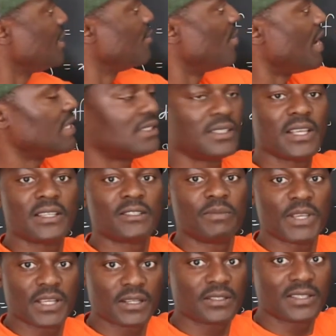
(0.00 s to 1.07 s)
erase this
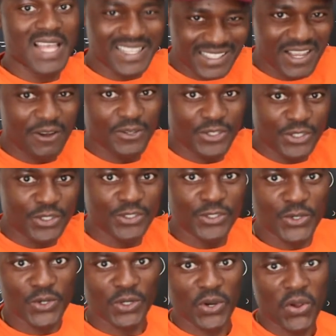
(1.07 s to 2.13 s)
because that's how you just do
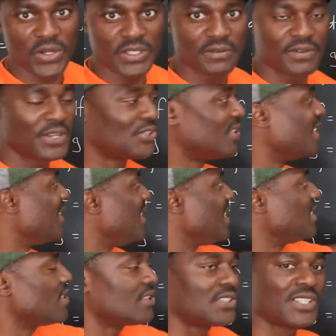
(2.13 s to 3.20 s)
your long division.
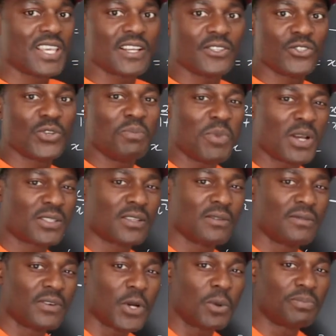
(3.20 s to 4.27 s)
These are skills you must
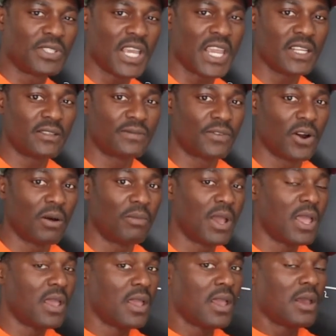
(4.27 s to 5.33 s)
have obtained from
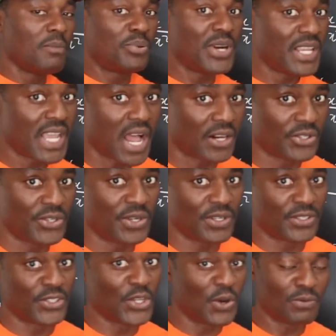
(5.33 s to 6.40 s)

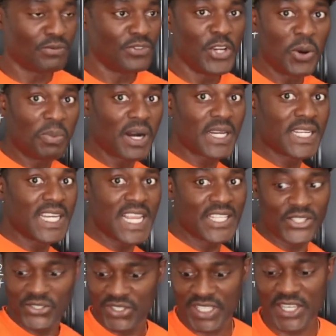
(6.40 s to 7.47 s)
pre-calculus, so nobody
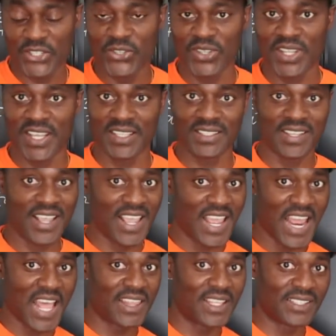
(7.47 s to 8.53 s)
needs to teach you this
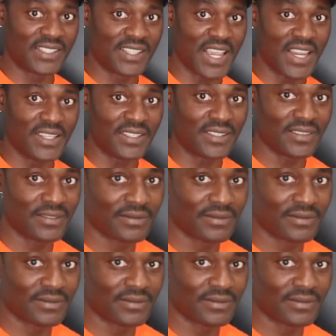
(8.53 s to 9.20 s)
at this stage.